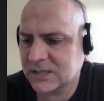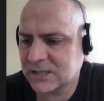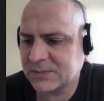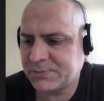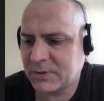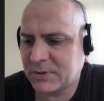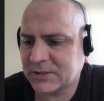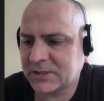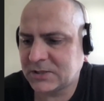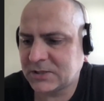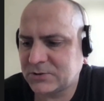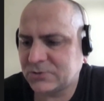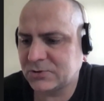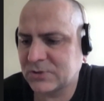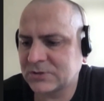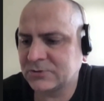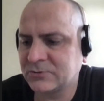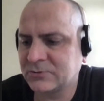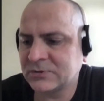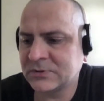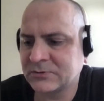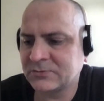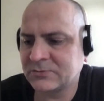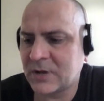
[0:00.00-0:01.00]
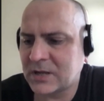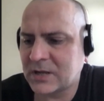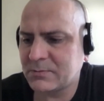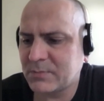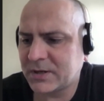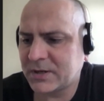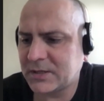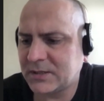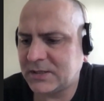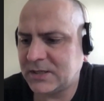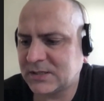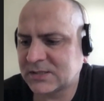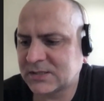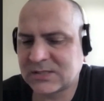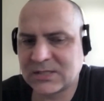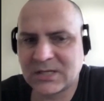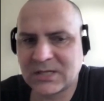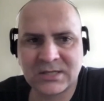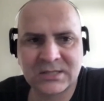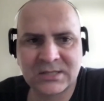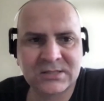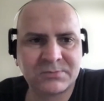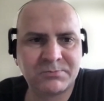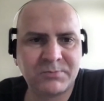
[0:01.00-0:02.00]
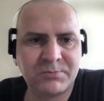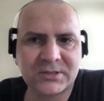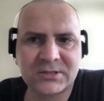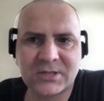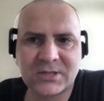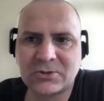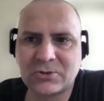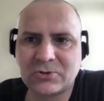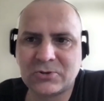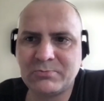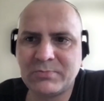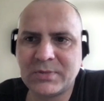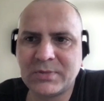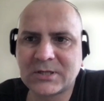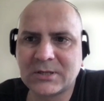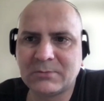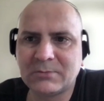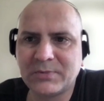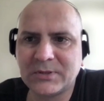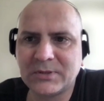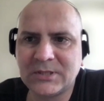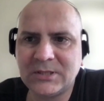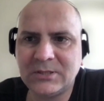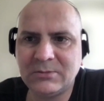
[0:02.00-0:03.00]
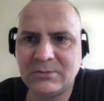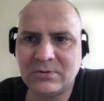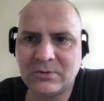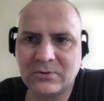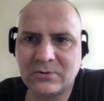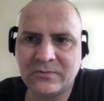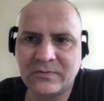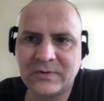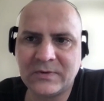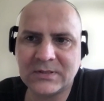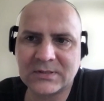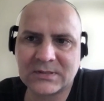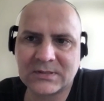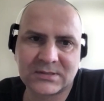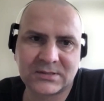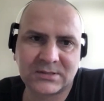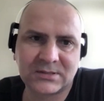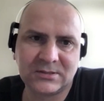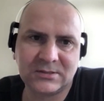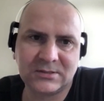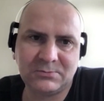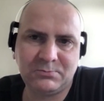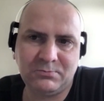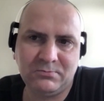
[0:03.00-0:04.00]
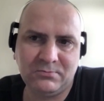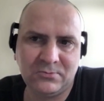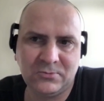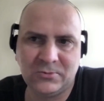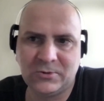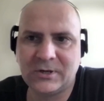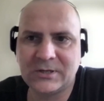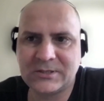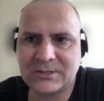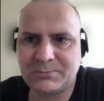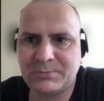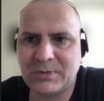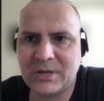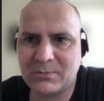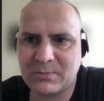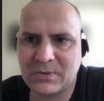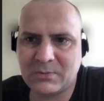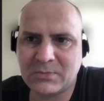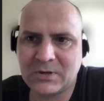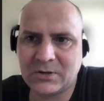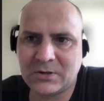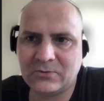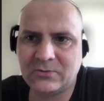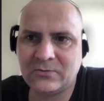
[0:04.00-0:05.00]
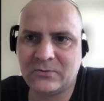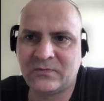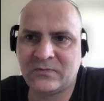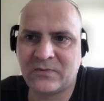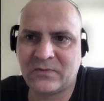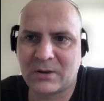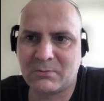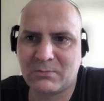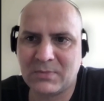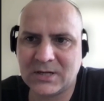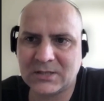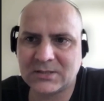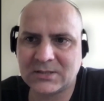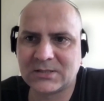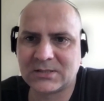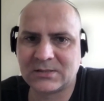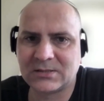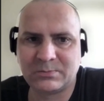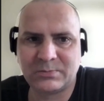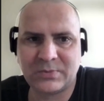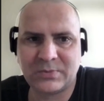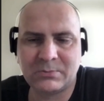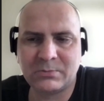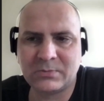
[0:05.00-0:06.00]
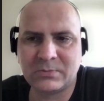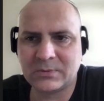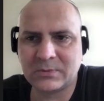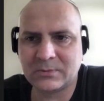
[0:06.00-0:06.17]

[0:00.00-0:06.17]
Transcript: exported to this library, it's expected to be compatible with like PMML format, so